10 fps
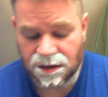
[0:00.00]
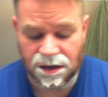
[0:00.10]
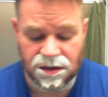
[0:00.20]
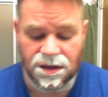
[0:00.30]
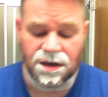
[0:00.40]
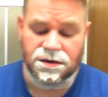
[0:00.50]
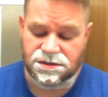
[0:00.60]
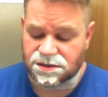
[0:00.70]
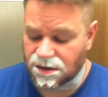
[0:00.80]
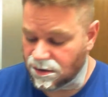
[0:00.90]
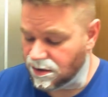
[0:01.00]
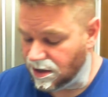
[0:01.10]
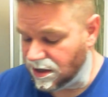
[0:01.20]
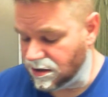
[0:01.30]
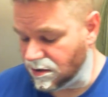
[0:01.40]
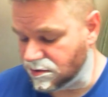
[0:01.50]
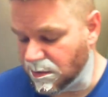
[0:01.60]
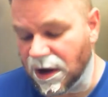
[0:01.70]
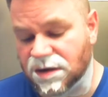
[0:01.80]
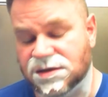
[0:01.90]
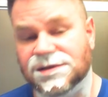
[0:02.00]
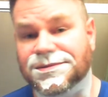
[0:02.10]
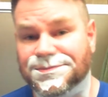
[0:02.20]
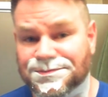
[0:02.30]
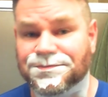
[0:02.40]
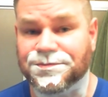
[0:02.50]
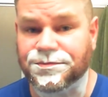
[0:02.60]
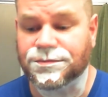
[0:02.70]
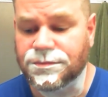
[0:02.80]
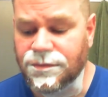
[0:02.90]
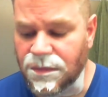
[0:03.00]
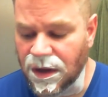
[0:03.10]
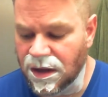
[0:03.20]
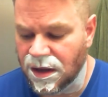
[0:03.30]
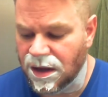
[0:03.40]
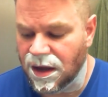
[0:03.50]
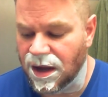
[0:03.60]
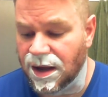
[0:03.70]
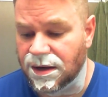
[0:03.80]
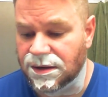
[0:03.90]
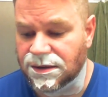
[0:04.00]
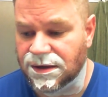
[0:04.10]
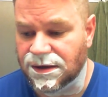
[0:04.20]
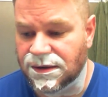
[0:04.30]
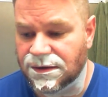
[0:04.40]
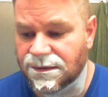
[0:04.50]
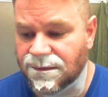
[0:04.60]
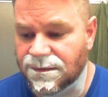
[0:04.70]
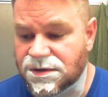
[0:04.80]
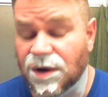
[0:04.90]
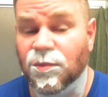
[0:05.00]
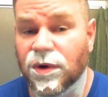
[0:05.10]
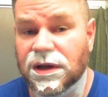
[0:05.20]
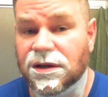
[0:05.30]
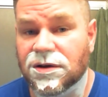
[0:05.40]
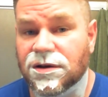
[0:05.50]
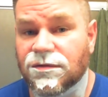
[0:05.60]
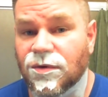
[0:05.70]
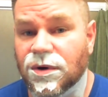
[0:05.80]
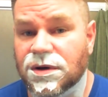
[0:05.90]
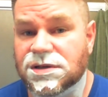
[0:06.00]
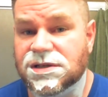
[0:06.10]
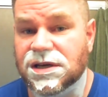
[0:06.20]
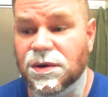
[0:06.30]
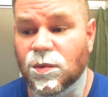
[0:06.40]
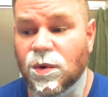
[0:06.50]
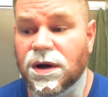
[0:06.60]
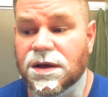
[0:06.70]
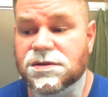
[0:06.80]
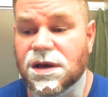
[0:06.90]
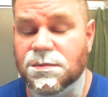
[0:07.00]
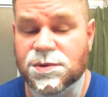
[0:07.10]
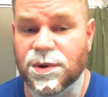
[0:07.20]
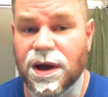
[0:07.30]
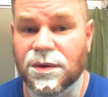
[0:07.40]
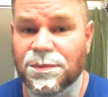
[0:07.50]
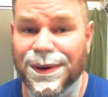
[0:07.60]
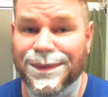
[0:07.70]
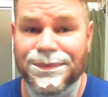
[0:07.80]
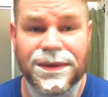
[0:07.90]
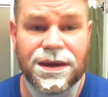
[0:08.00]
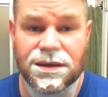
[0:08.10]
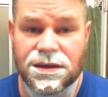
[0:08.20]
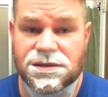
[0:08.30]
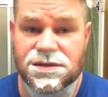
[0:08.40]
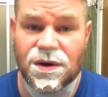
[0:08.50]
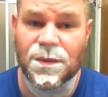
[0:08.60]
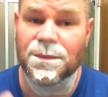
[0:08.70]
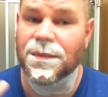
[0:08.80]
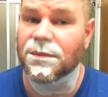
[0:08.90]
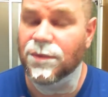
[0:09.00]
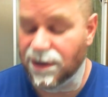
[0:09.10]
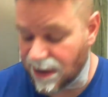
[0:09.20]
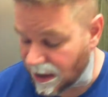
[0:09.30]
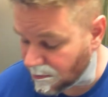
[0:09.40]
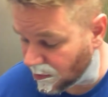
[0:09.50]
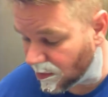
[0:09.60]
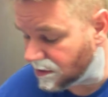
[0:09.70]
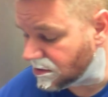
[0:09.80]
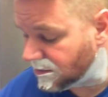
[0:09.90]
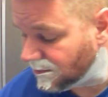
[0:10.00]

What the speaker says: in there, so in those boxes. And so I'm really looking forward to seeing what else comes around. But this soap I'm really happy with.